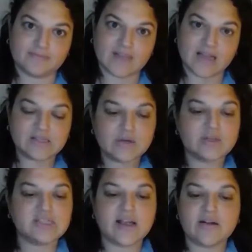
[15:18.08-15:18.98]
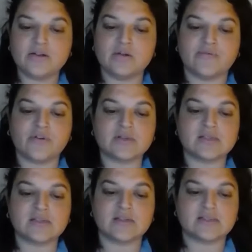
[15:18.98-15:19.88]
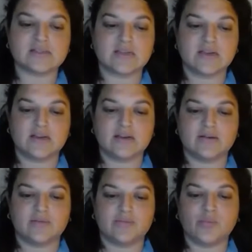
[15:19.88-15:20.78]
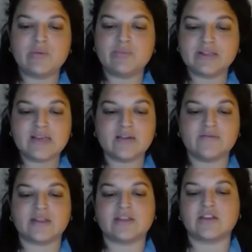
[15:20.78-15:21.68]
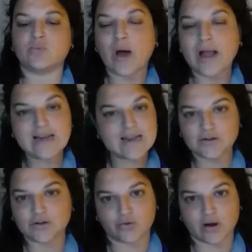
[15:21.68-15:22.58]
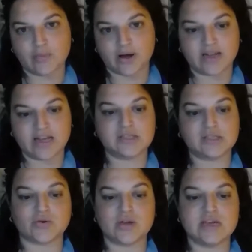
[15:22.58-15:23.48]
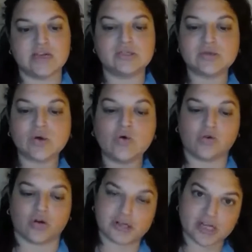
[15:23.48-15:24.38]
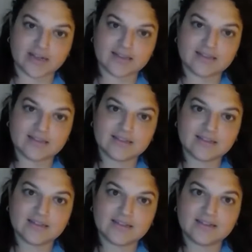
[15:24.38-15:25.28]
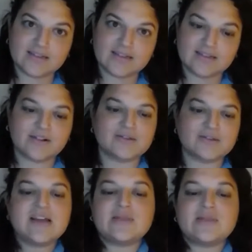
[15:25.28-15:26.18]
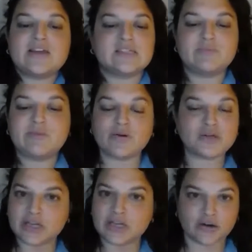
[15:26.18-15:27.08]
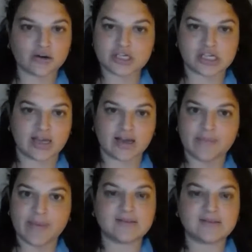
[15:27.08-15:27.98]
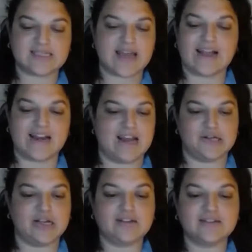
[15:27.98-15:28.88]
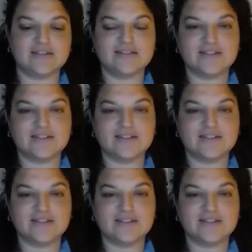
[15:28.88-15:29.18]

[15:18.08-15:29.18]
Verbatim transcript: As Unitarian Universalists, we believe that the white knuckle grip on history is soul crushing. There's nothing spiritually nourishing about stagnation.